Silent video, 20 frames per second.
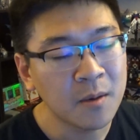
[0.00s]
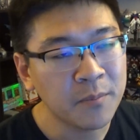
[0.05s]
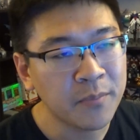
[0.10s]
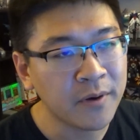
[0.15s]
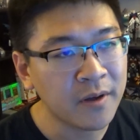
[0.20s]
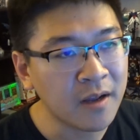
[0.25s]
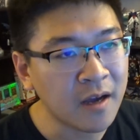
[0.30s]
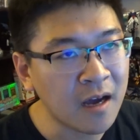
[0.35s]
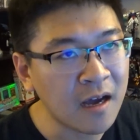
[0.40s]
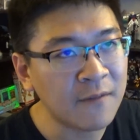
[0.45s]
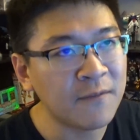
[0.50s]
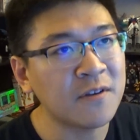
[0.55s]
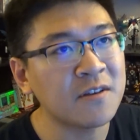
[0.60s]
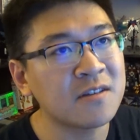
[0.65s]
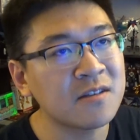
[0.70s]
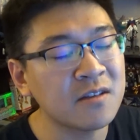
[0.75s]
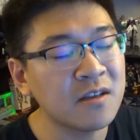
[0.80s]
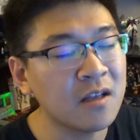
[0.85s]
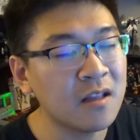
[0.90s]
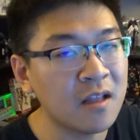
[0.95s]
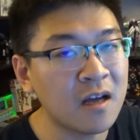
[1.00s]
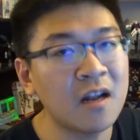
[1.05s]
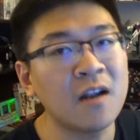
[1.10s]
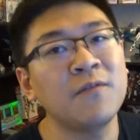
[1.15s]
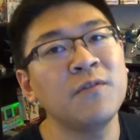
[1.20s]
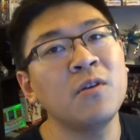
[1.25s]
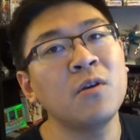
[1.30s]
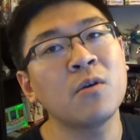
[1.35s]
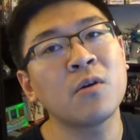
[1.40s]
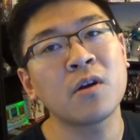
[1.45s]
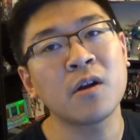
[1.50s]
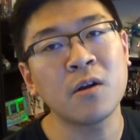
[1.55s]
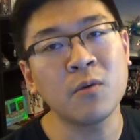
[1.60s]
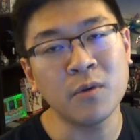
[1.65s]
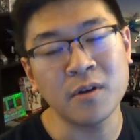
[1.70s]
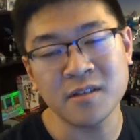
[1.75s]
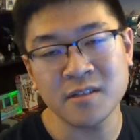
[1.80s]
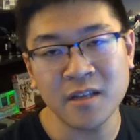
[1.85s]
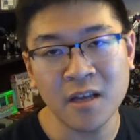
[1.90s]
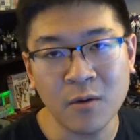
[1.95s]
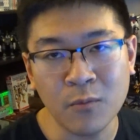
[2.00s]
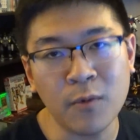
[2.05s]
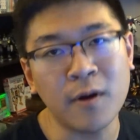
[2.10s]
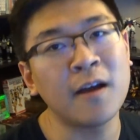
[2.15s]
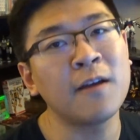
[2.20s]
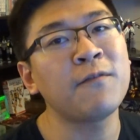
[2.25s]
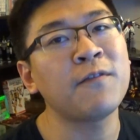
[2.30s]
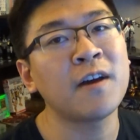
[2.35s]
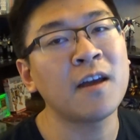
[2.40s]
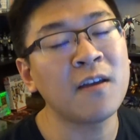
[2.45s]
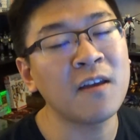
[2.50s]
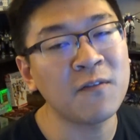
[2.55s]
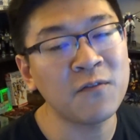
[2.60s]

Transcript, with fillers: But obviously a lot of you are going to want to stay on Wi-Fi